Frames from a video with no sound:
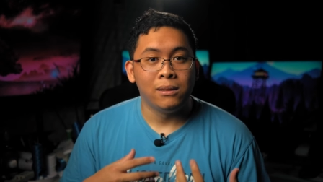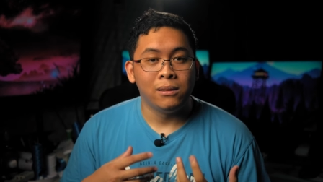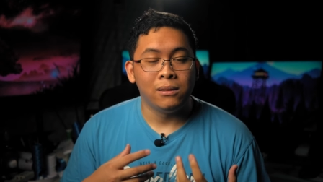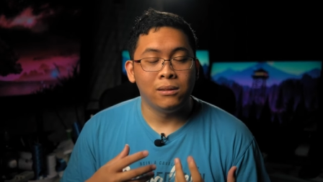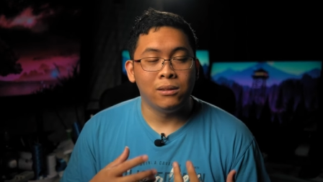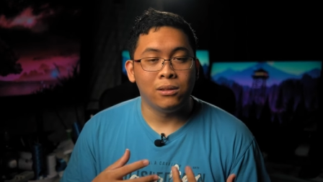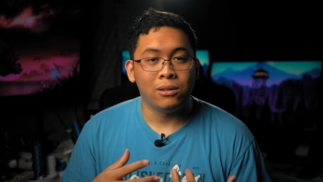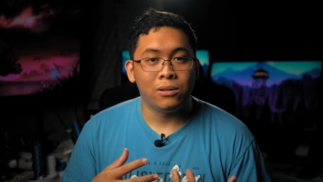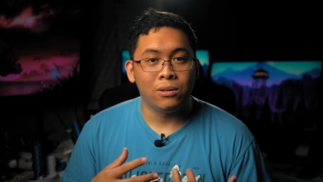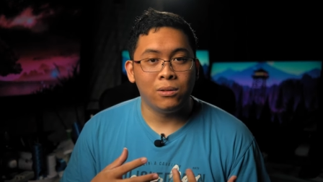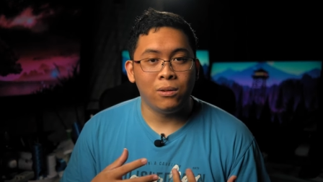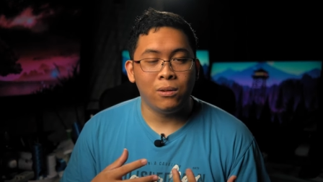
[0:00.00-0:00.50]

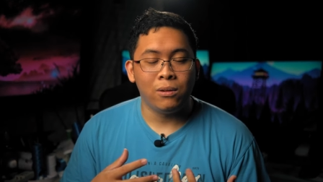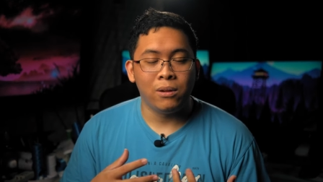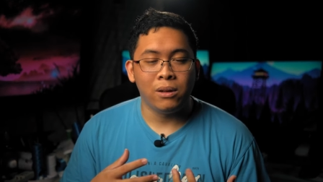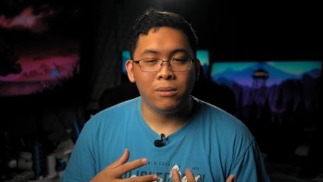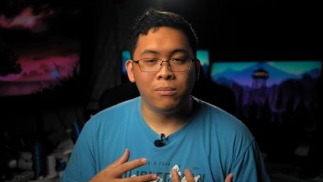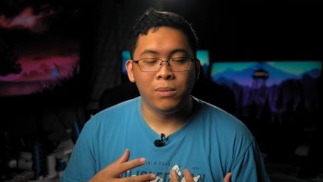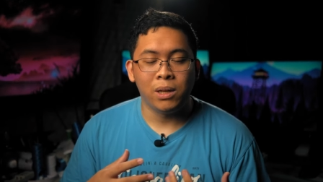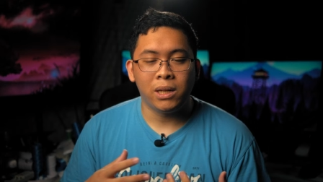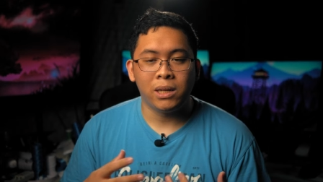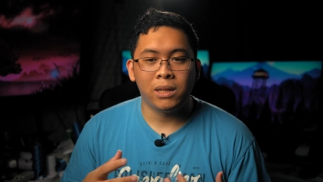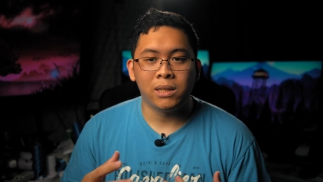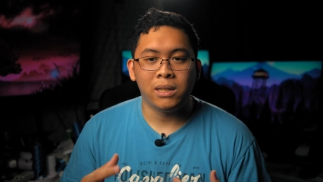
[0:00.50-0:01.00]
the story
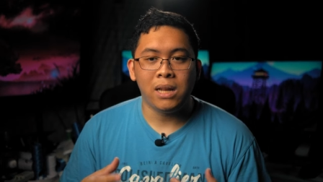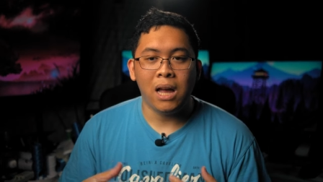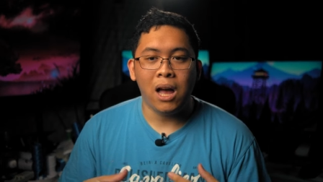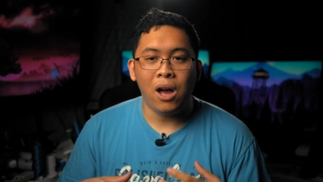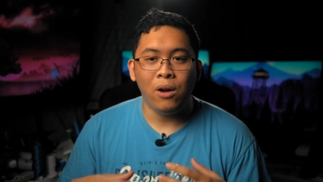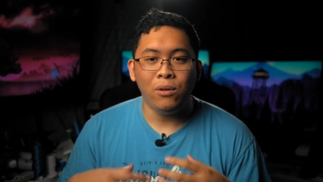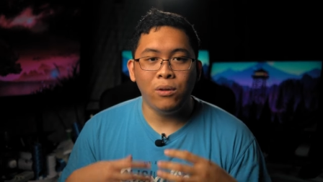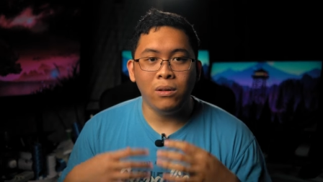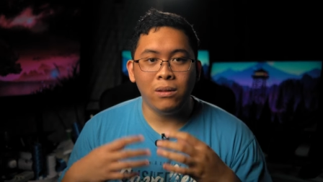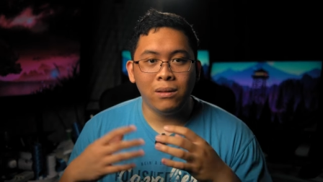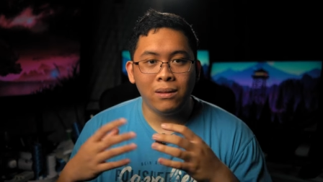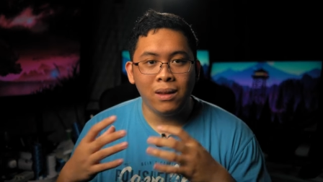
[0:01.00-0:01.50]
because
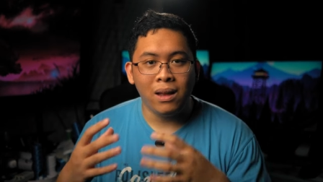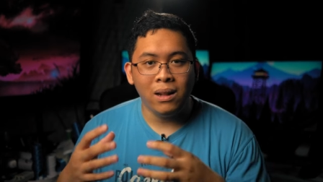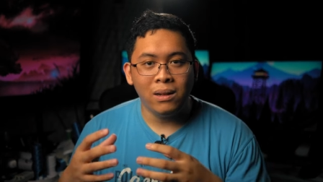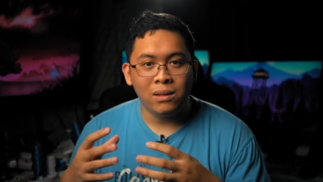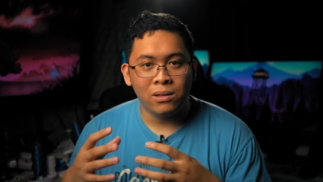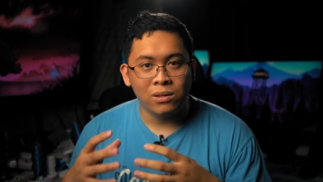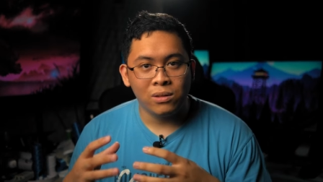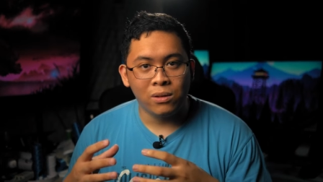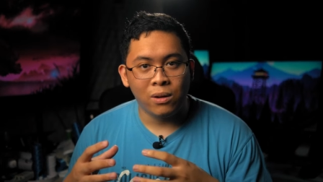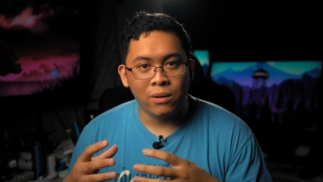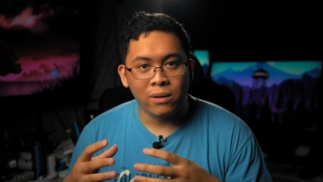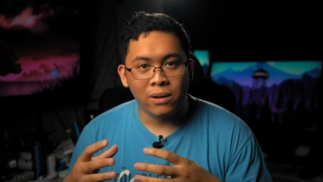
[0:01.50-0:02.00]
how you tell a
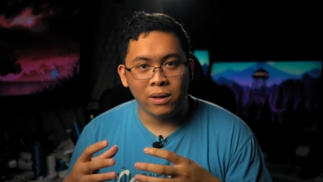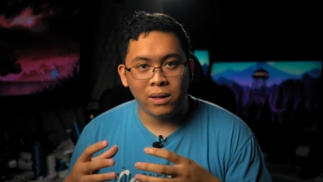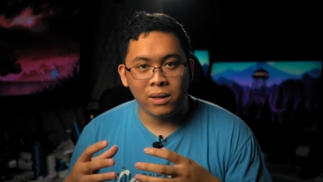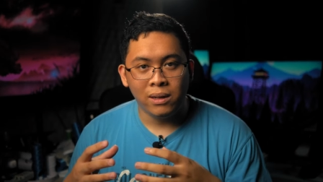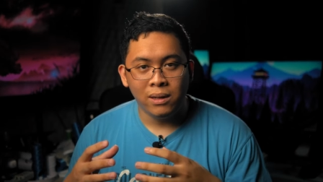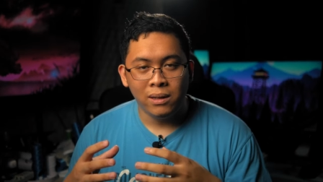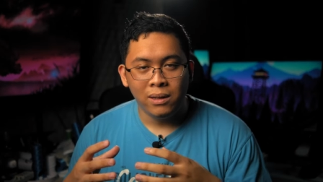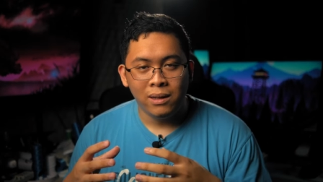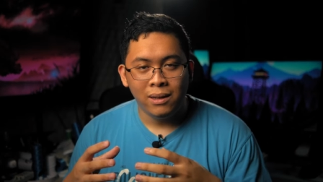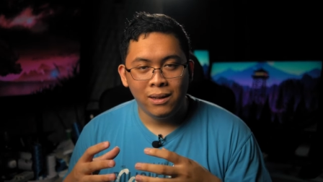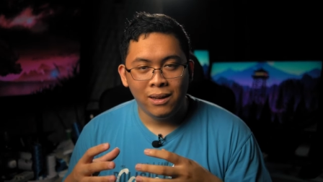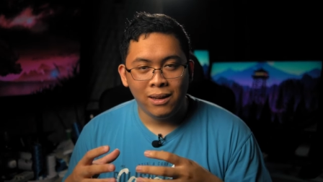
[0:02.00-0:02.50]

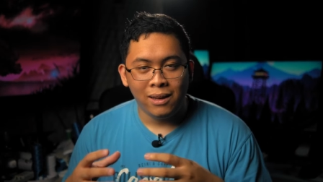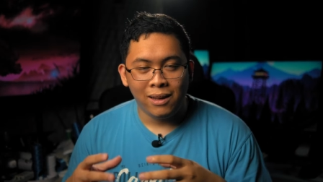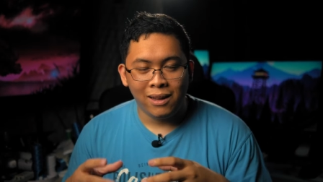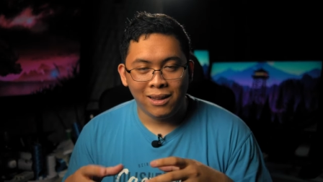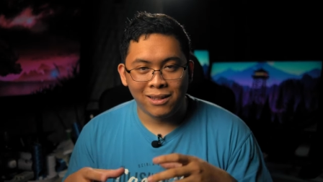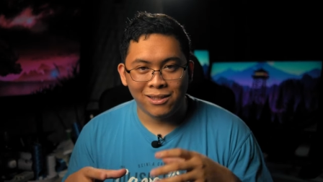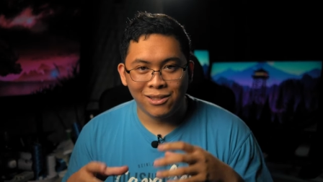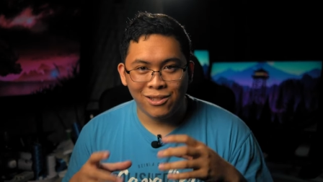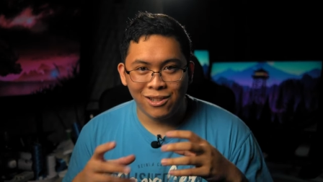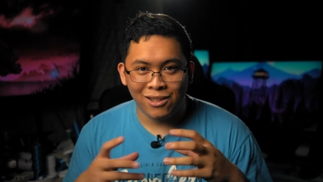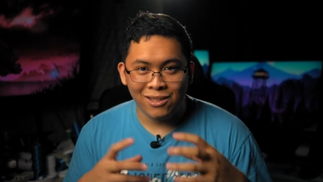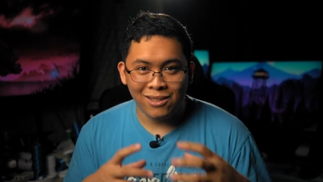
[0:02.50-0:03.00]
story
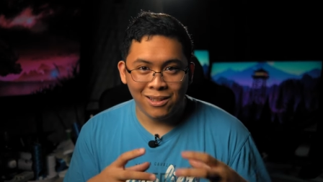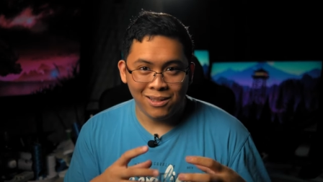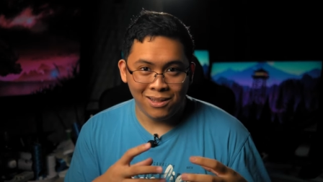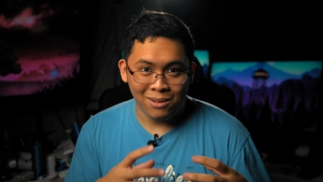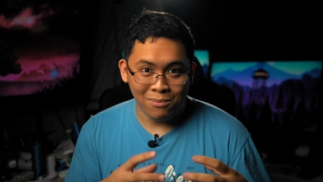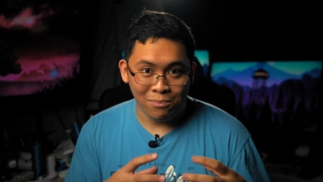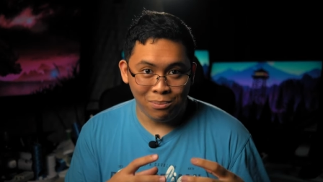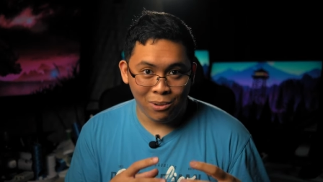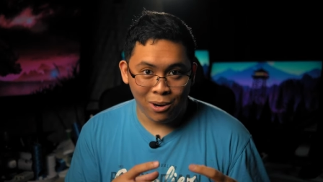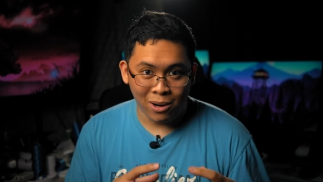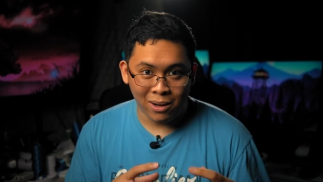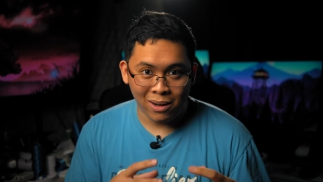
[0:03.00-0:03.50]
is just as
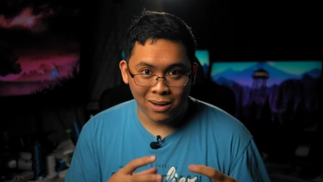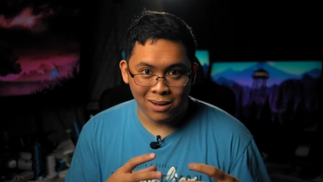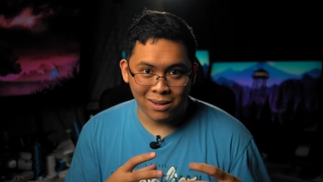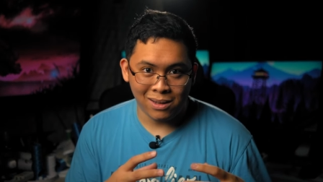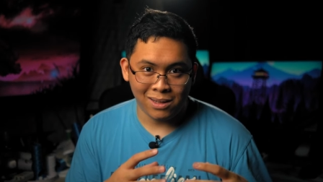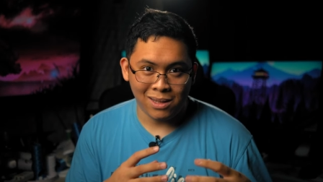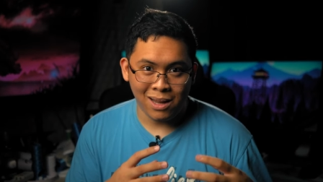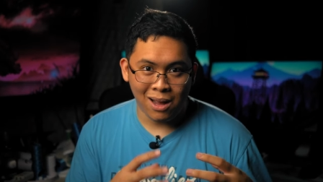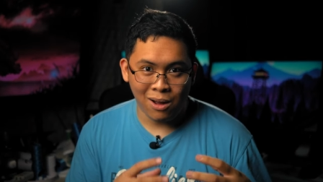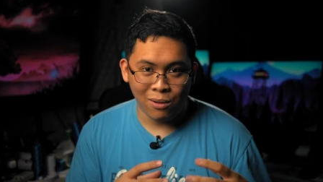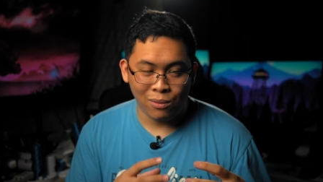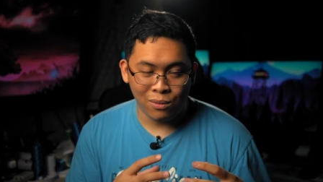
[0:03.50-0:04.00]
important
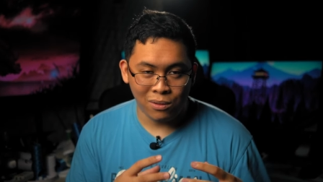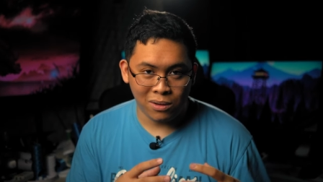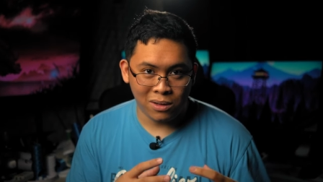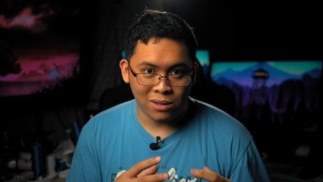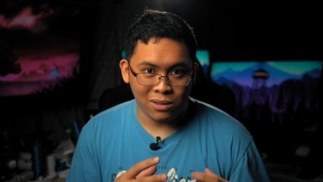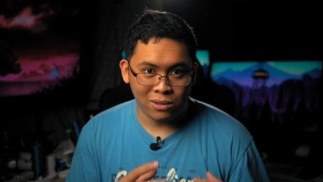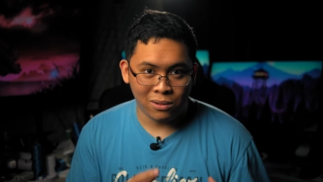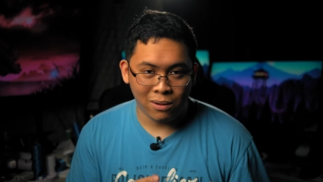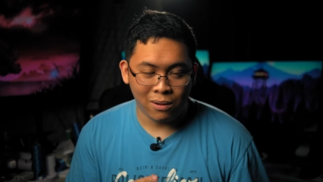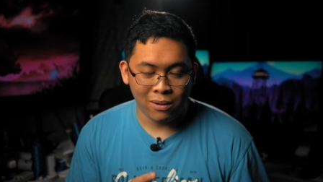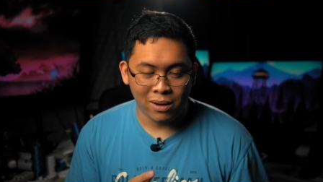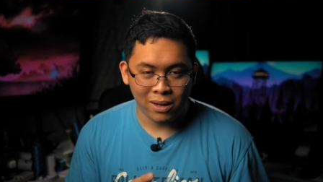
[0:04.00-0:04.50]
as how good a
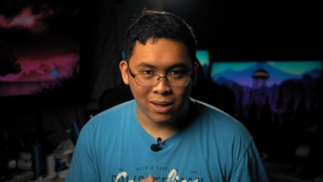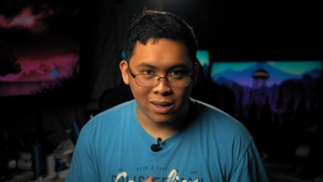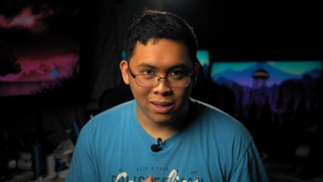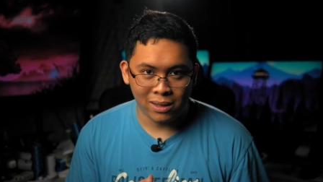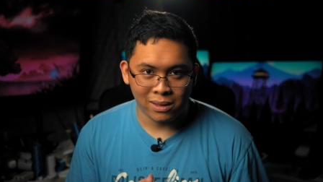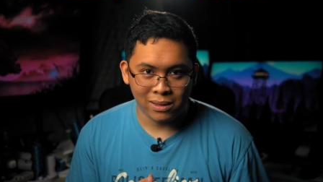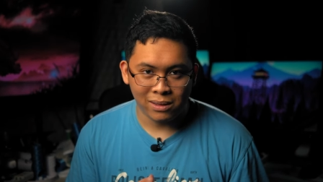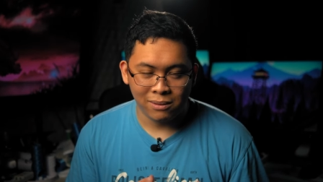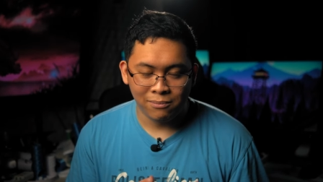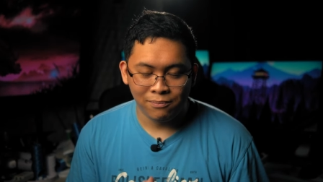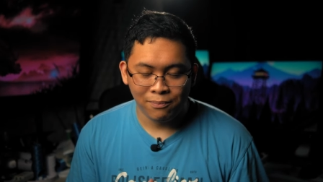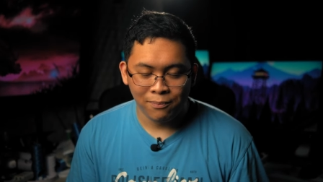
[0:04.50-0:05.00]
story
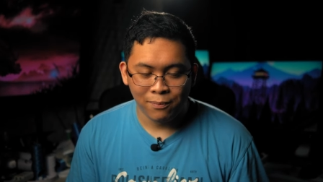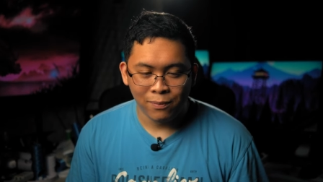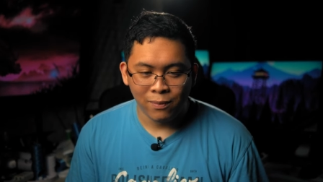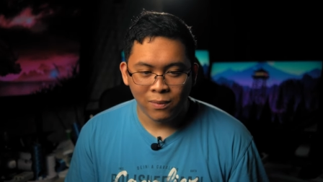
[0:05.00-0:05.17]
is.